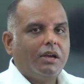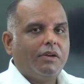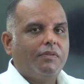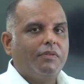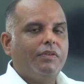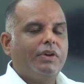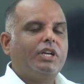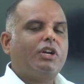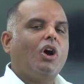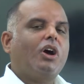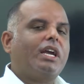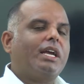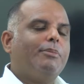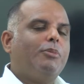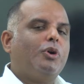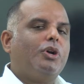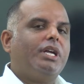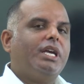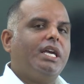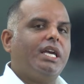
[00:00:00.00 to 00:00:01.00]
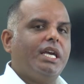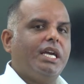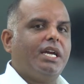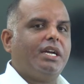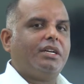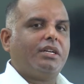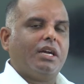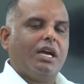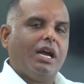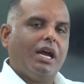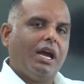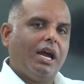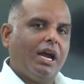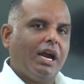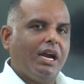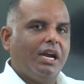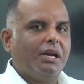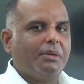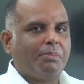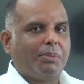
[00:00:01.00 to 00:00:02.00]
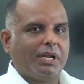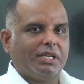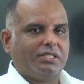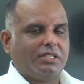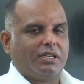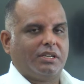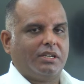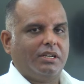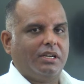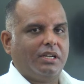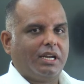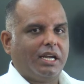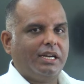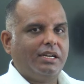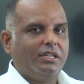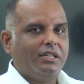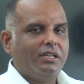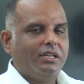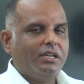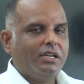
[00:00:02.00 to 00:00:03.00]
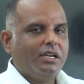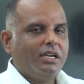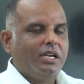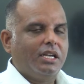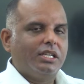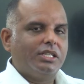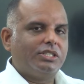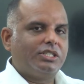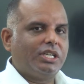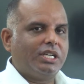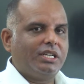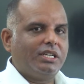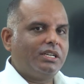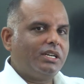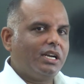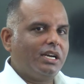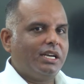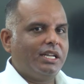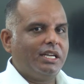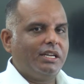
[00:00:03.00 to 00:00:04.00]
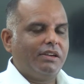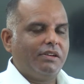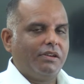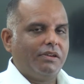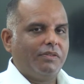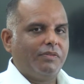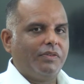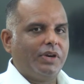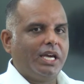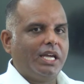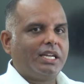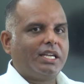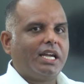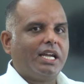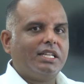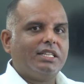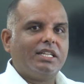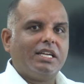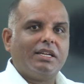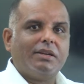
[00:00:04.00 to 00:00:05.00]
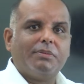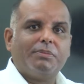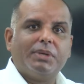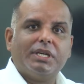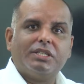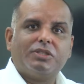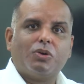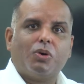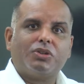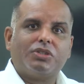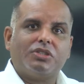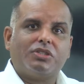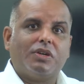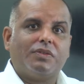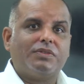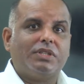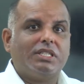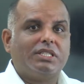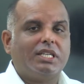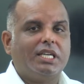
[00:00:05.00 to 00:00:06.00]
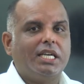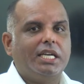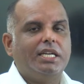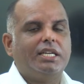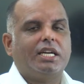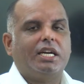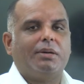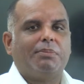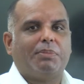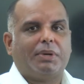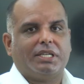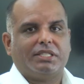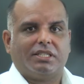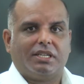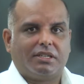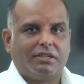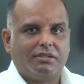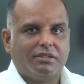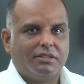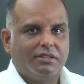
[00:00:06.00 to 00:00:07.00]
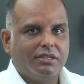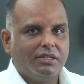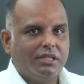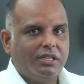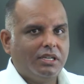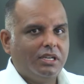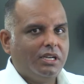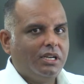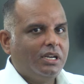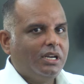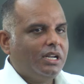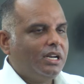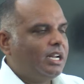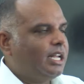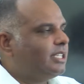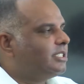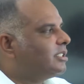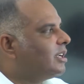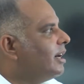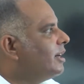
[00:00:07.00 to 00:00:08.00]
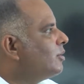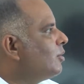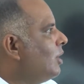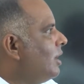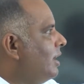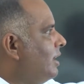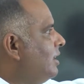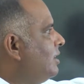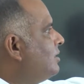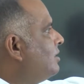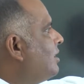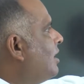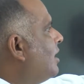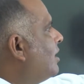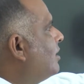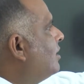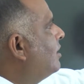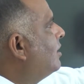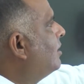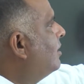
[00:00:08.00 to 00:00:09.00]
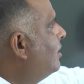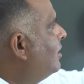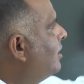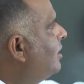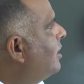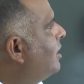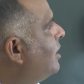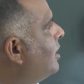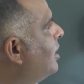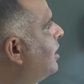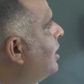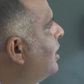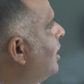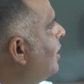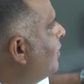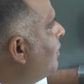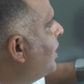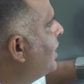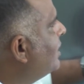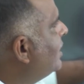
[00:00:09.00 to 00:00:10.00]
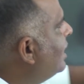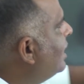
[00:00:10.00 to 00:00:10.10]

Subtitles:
we talk about heat and pressure, right? Generally, where can there be sources of this heat and pressure? Let's try to understand. When